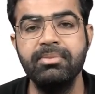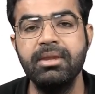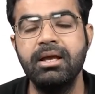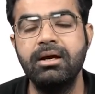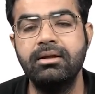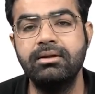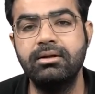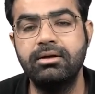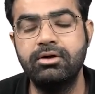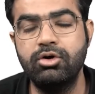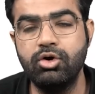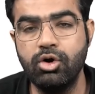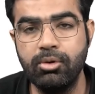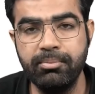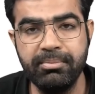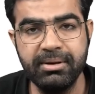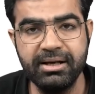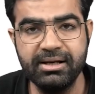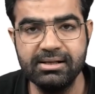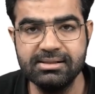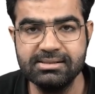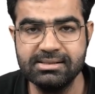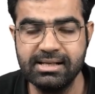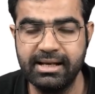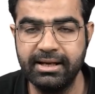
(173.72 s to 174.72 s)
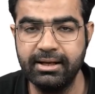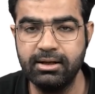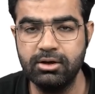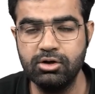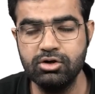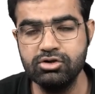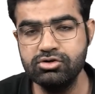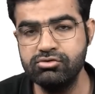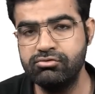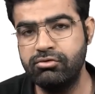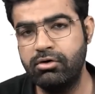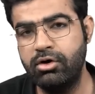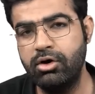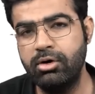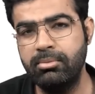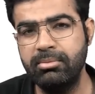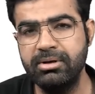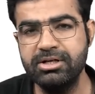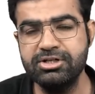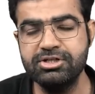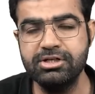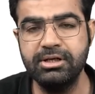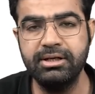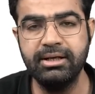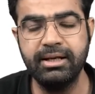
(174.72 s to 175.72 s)
the tropical cyclones
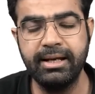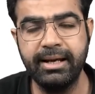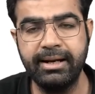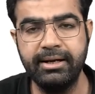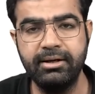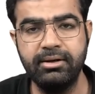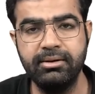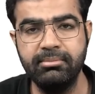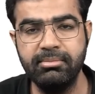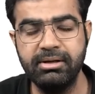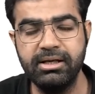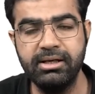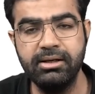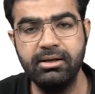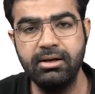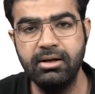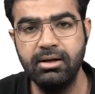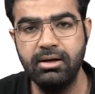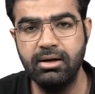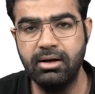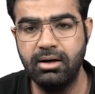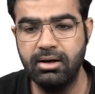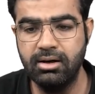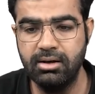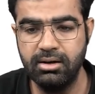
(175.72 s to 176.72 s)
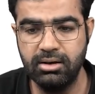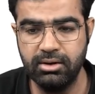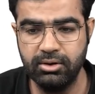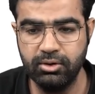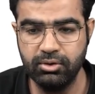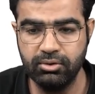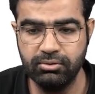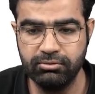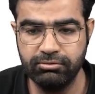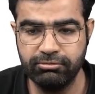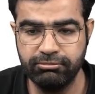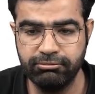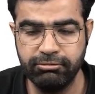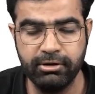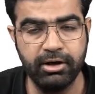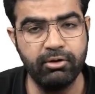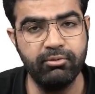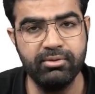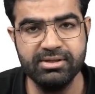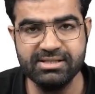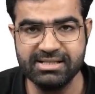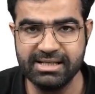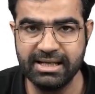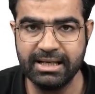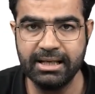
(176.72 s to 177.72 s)
formation can be
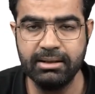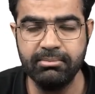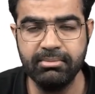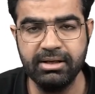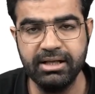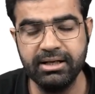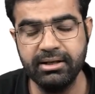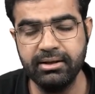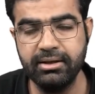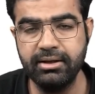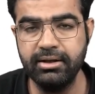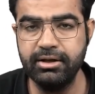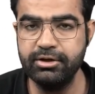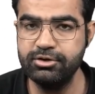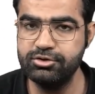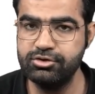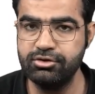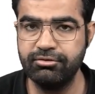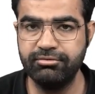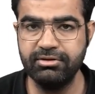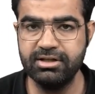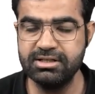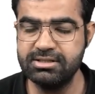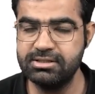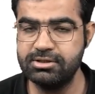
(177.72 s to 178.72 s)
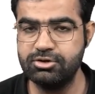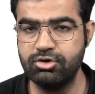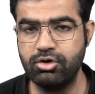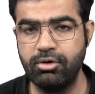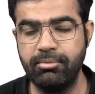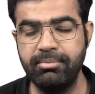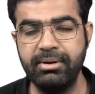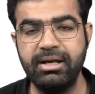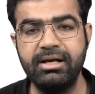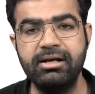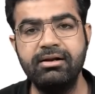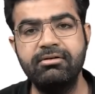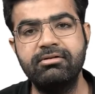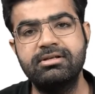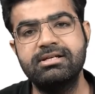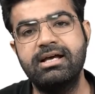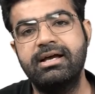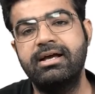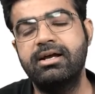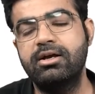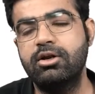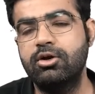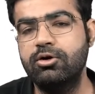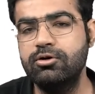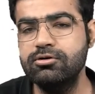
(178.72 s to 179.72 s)
frequency can be increased of this tropical
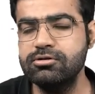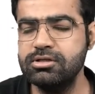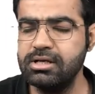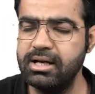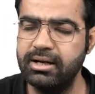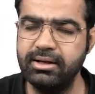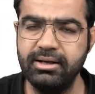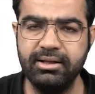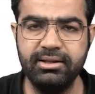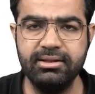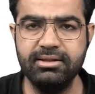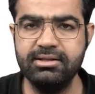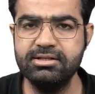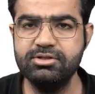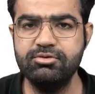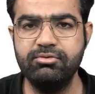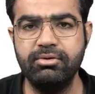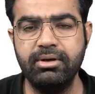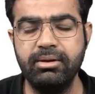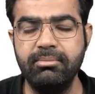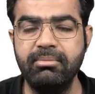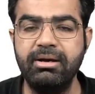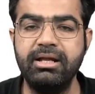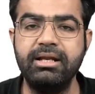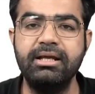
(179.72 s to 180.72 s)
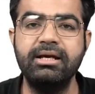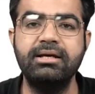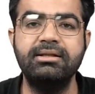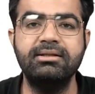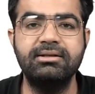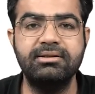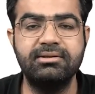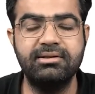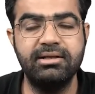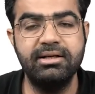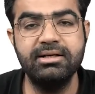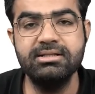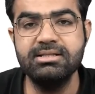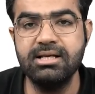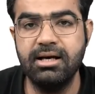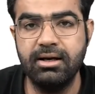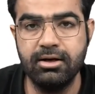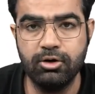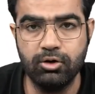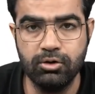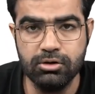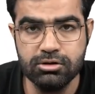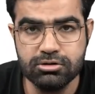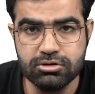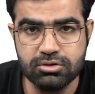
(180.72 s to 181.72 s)
cyclones, and in this way many other things are
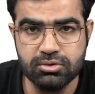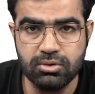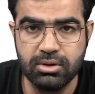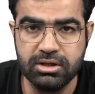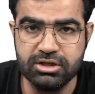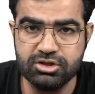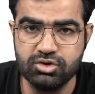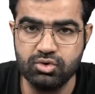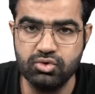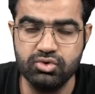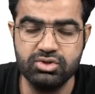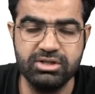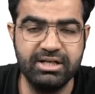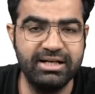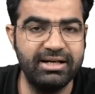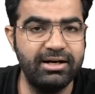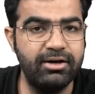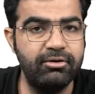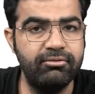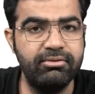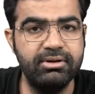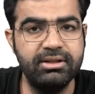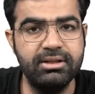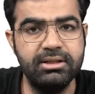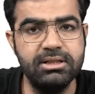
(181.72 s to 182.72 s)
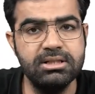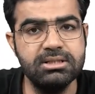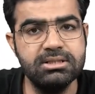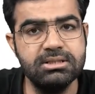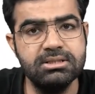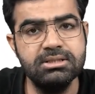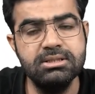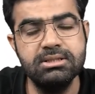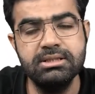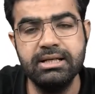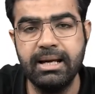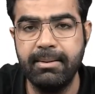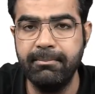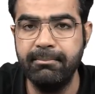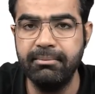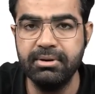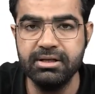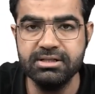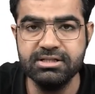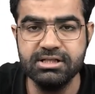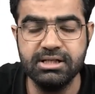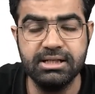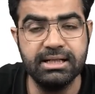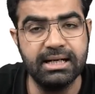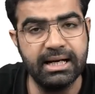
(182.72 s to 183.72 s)
also associated with this
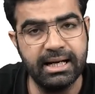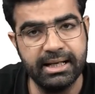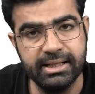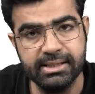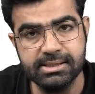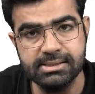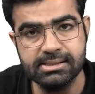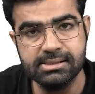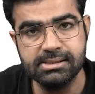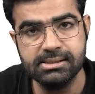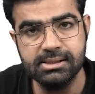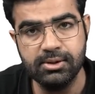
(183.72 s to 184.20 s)
temperature rise.